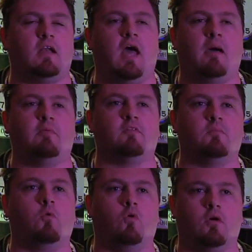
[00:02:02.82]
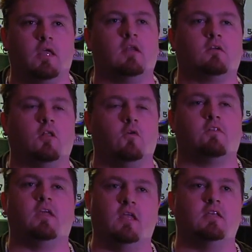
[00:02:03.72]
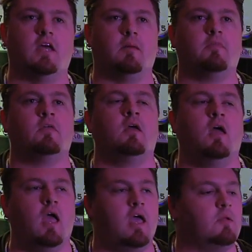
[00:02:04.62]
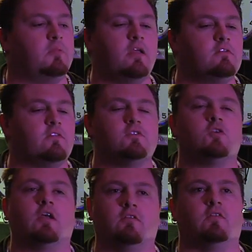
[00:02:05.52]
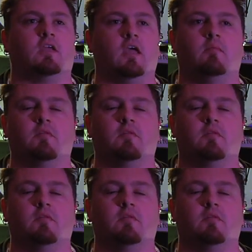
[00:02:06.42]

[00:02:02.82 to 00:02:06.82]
kind of happens more in close, in depth, and it plays to the strengths of the games.